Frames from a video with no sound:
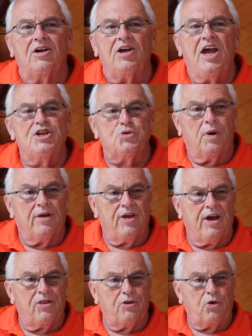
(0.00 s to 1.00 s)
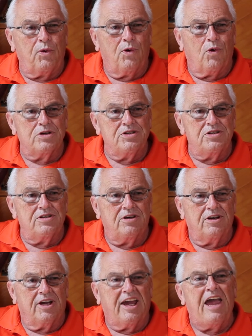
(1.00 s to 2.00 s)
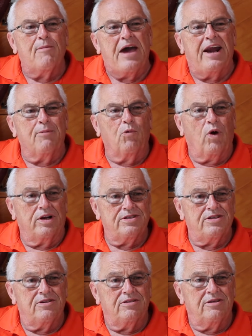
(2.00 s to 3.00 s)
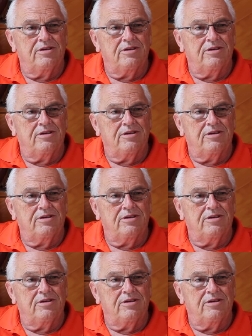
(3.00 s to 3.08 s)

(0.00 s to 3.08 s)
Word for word: Each one of the other three horses came at him once.